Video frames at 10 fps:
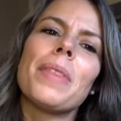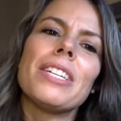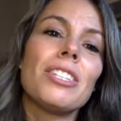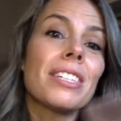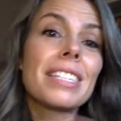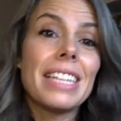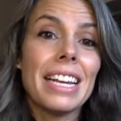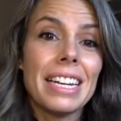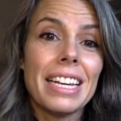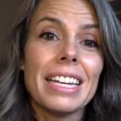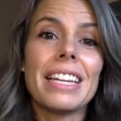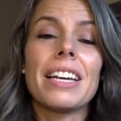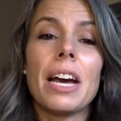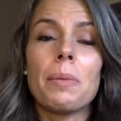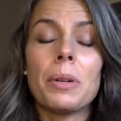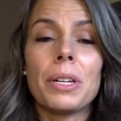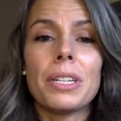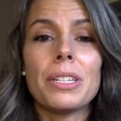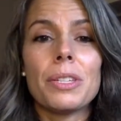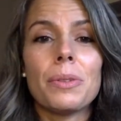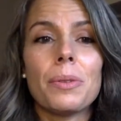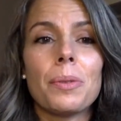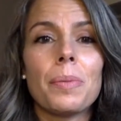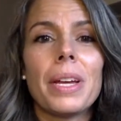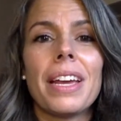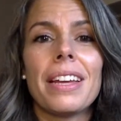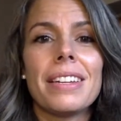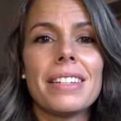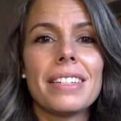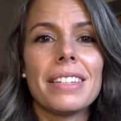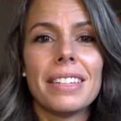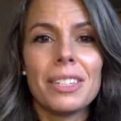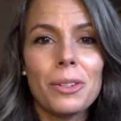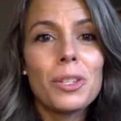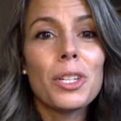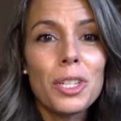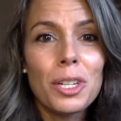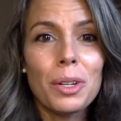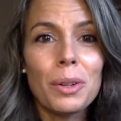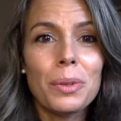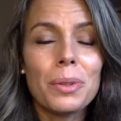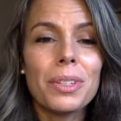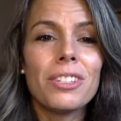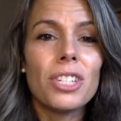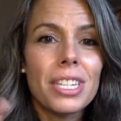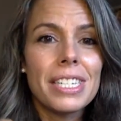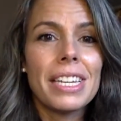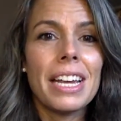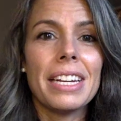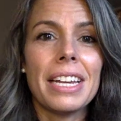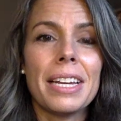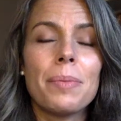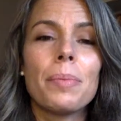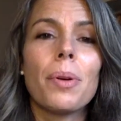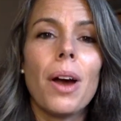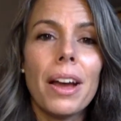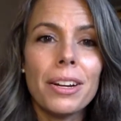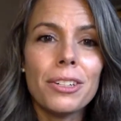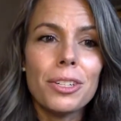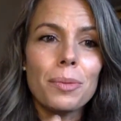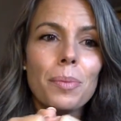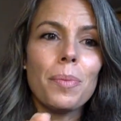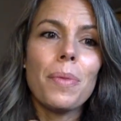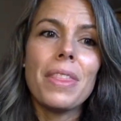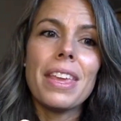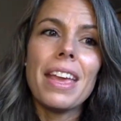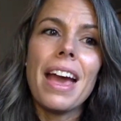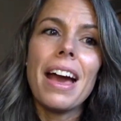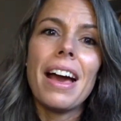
just dating, I'm going to assume, and you should too, just dating prior to the